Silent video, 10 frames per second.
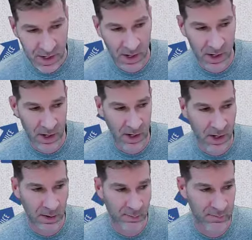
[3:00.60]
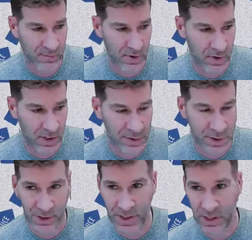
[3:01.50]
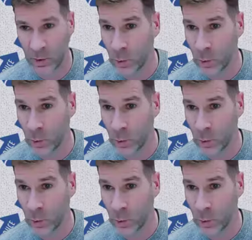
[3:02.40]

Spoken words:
for Australia,